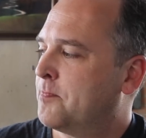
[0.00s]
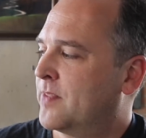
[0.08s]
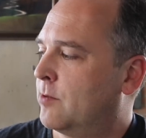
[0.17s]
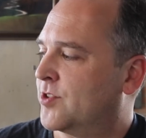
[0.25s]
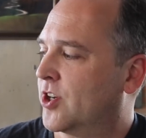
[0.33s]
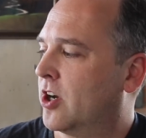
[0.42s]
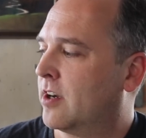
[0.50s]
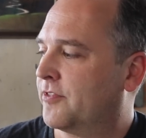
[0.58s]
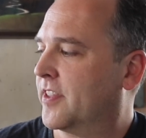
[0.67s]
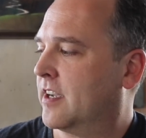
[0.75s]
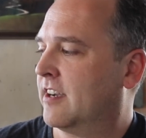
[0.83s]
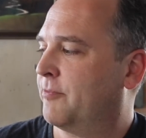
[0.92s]
it was an
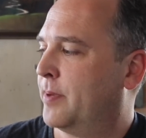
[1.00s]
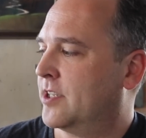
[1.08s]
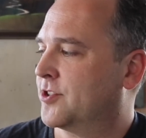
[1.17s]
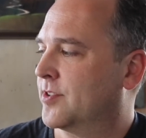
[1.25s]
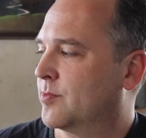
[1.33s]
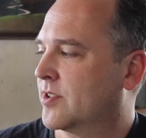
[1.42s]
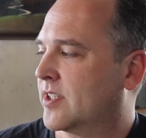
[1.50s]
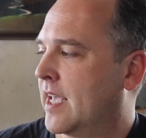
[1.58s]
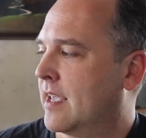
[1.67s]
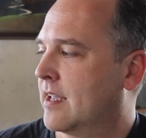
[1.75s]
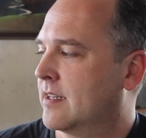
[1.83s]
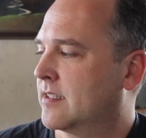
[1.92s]
off-the-cuff picture that was taken.